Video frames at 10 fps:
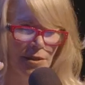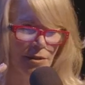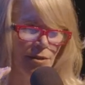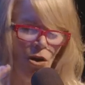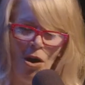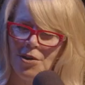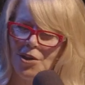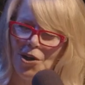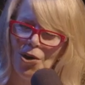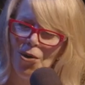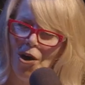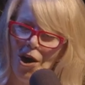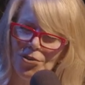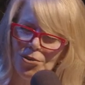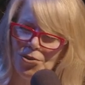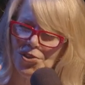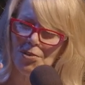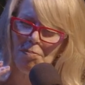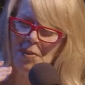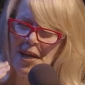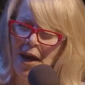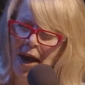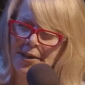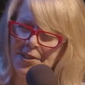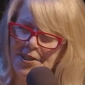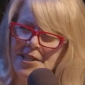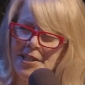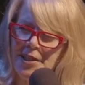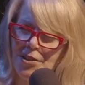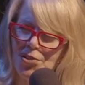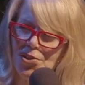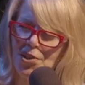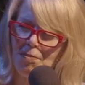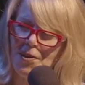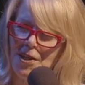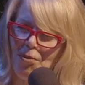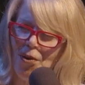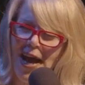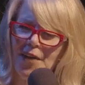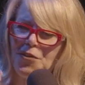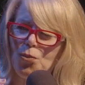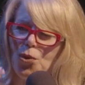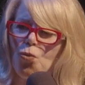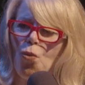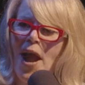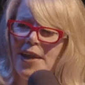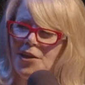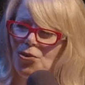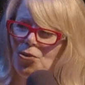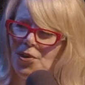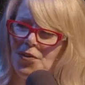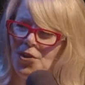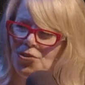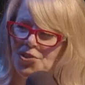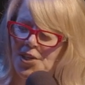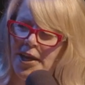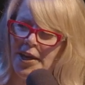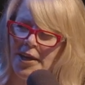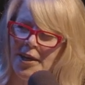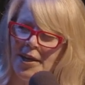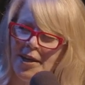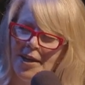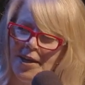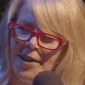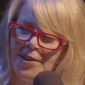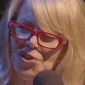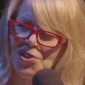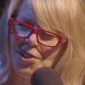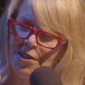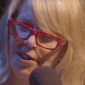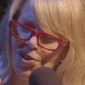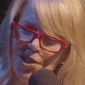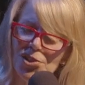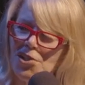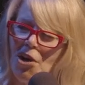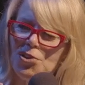long ago authors, the big ideas that people had that were radical in their day, still exist.